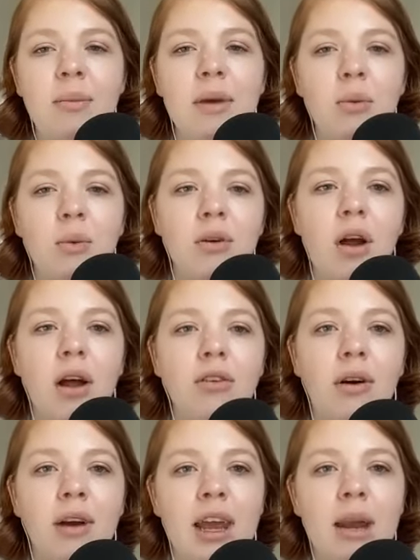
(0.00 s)
I mean, we're not
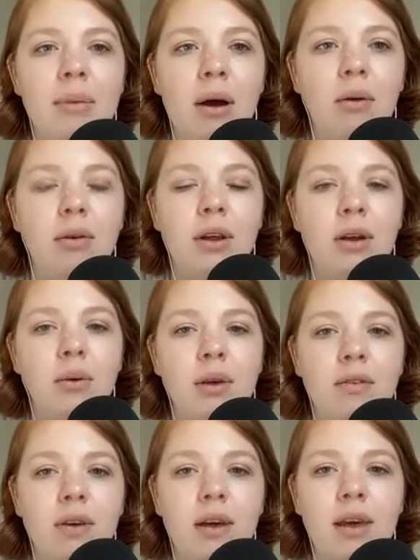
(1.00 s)
talking about, you know,
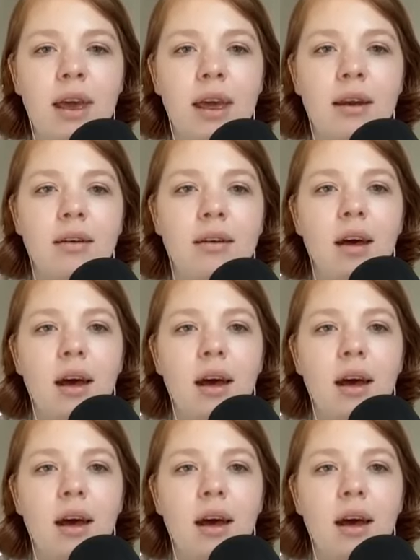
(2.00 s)
giving a kid